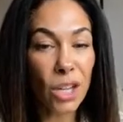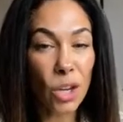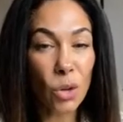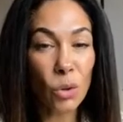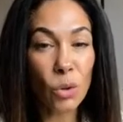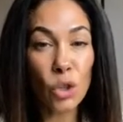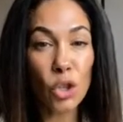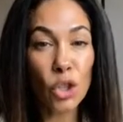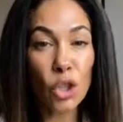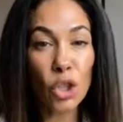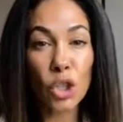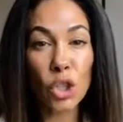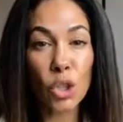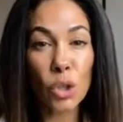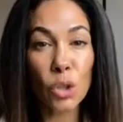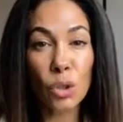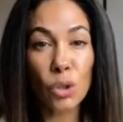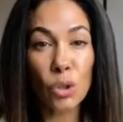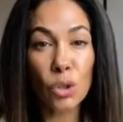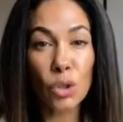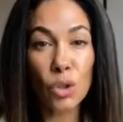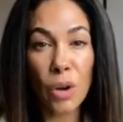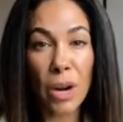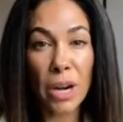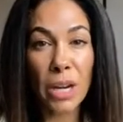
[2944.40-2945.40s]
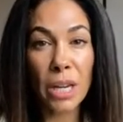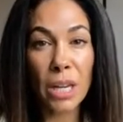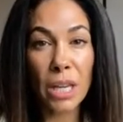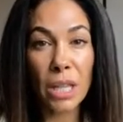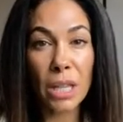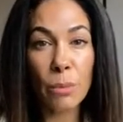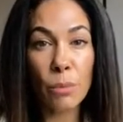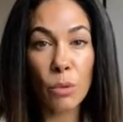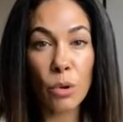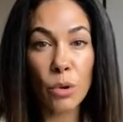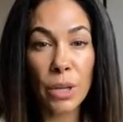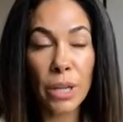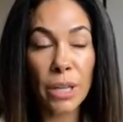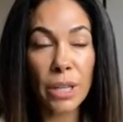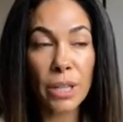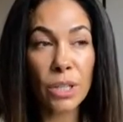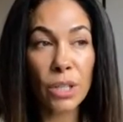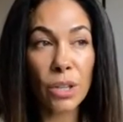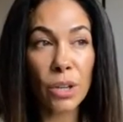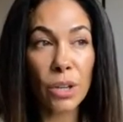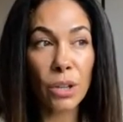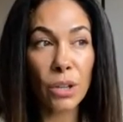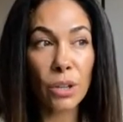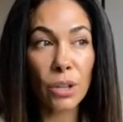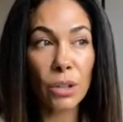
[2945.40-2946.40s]
then I'll usually do training in the morning.
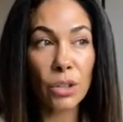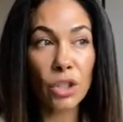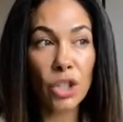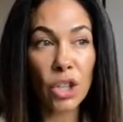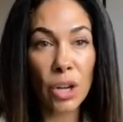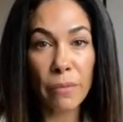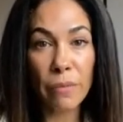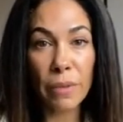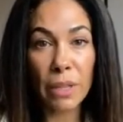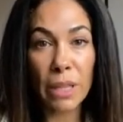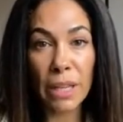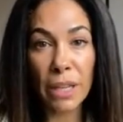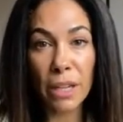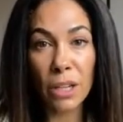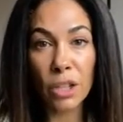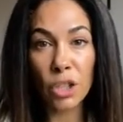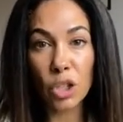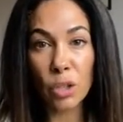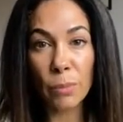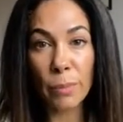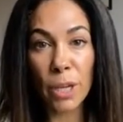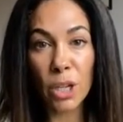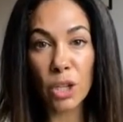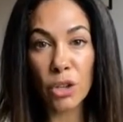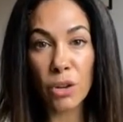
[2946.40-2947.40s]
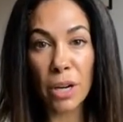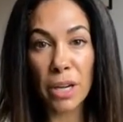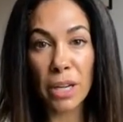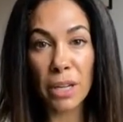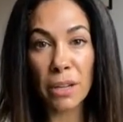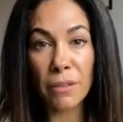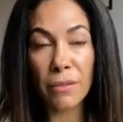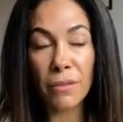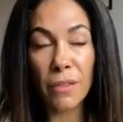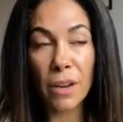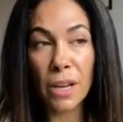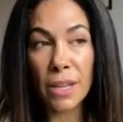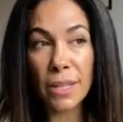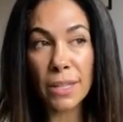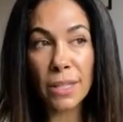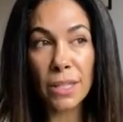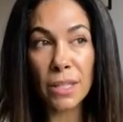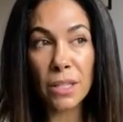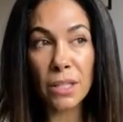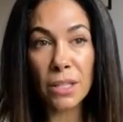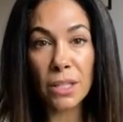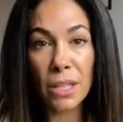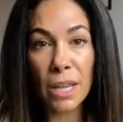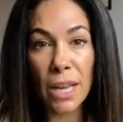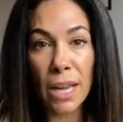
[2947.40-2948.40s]
So generally I do my training
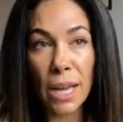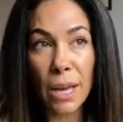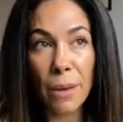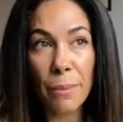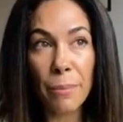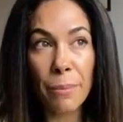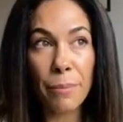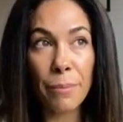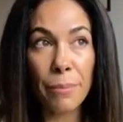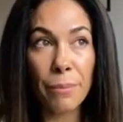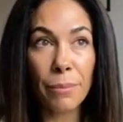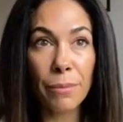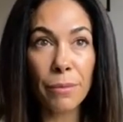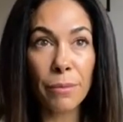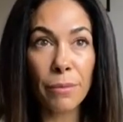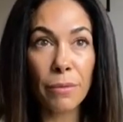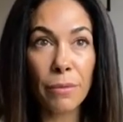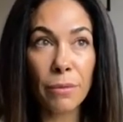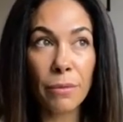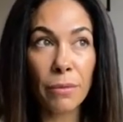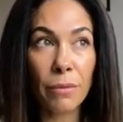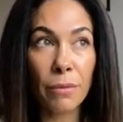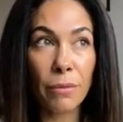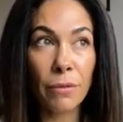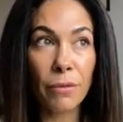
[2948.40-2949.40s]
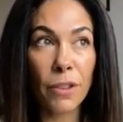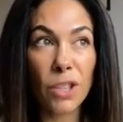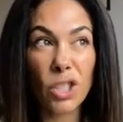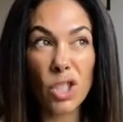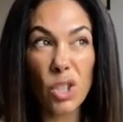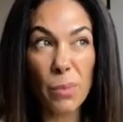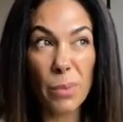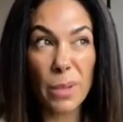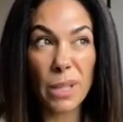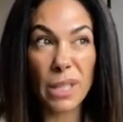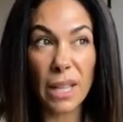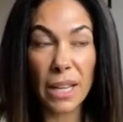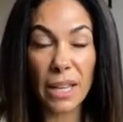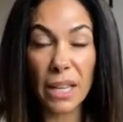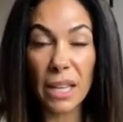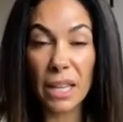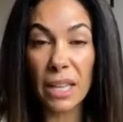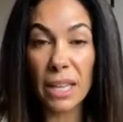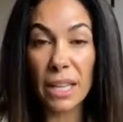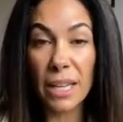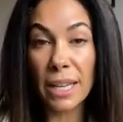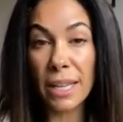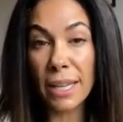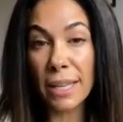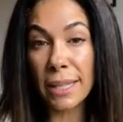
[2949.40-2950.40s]
fasted. Fit Stop is
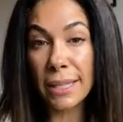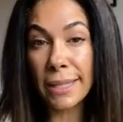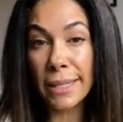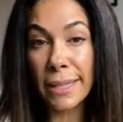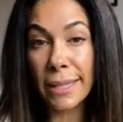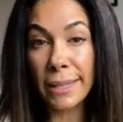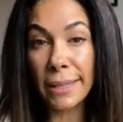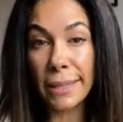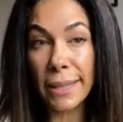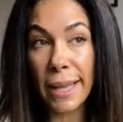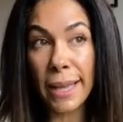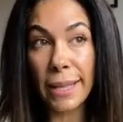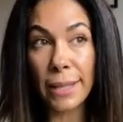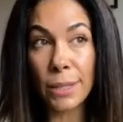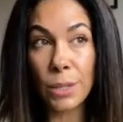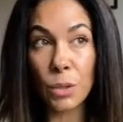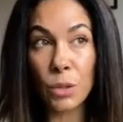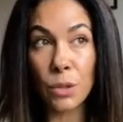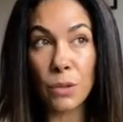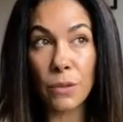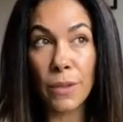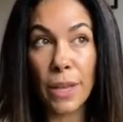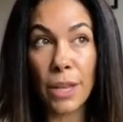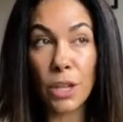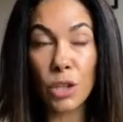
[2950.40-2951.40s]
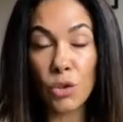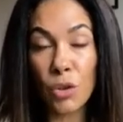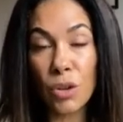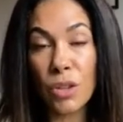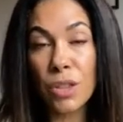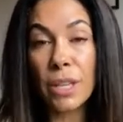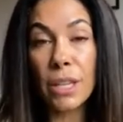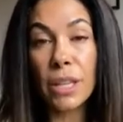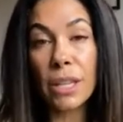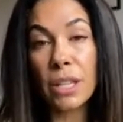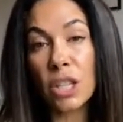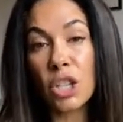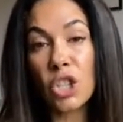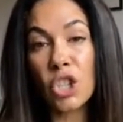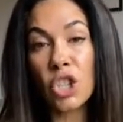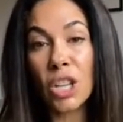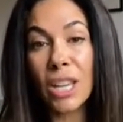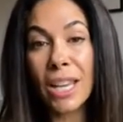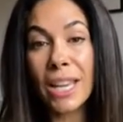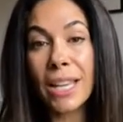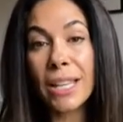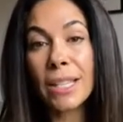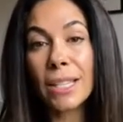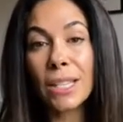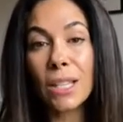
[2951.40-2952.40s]
that strength and
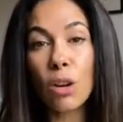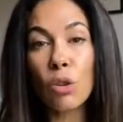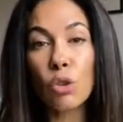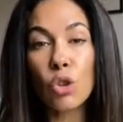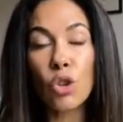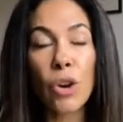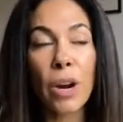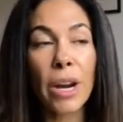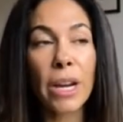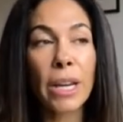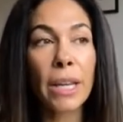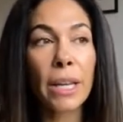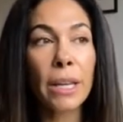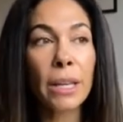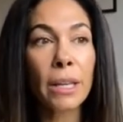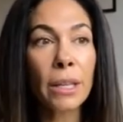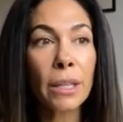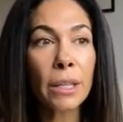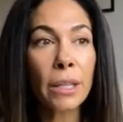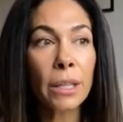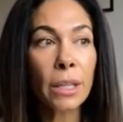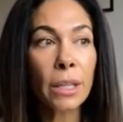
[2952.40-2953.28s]
conditioning HIIT style training.